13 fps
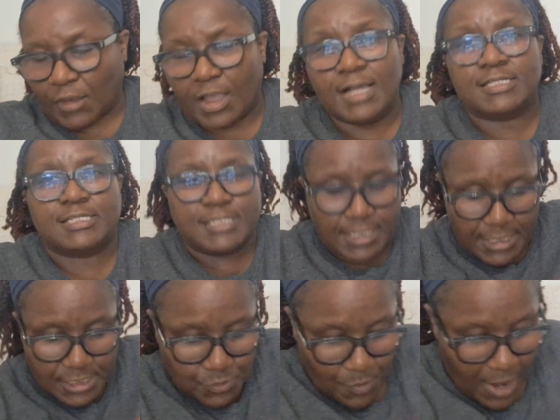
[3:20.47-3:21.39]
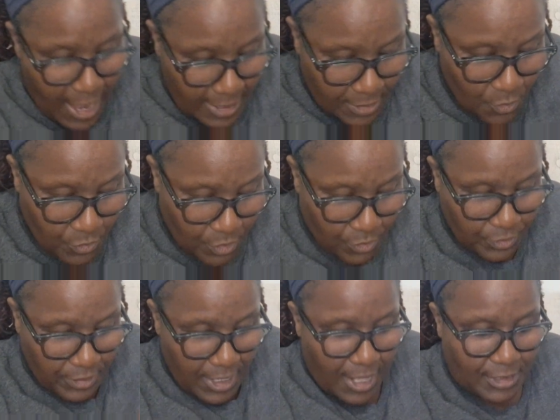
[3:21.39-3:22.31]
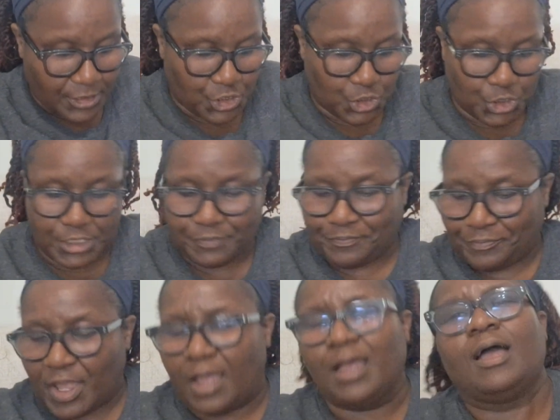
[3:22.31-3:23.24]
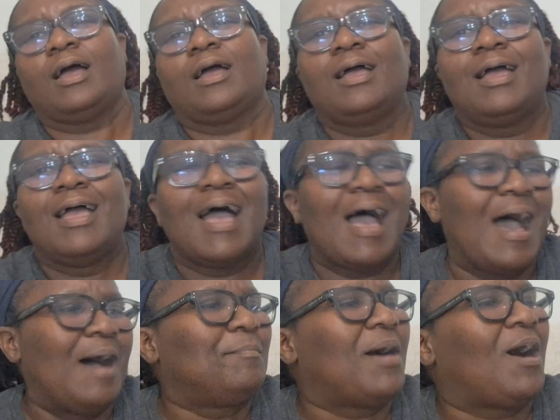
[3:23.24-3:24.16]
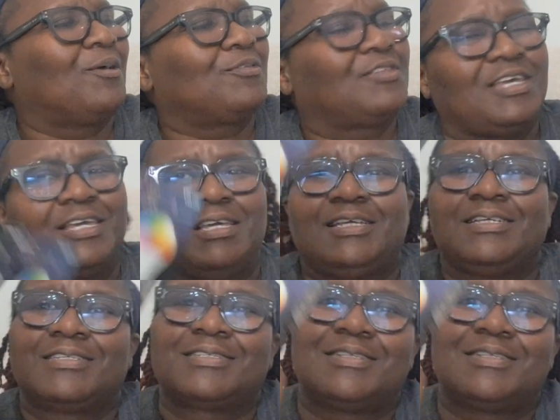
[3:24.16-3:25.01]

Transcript: And see, this is why I don't go to Dollar Tree. I bought these.